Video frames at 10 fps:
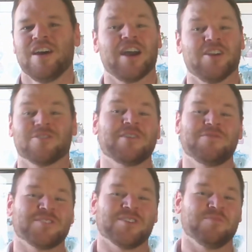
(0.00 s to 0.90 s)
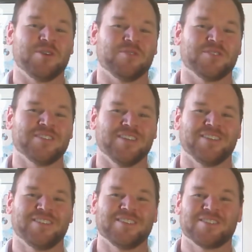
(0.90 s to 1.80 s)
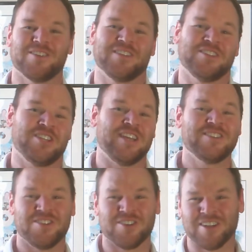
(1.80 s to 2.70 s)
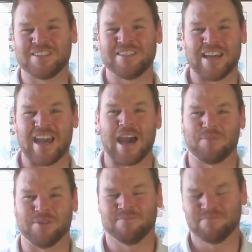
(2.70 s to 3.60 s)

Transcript: uh, your life is going to be able to, to start to change and you're going to see it happen.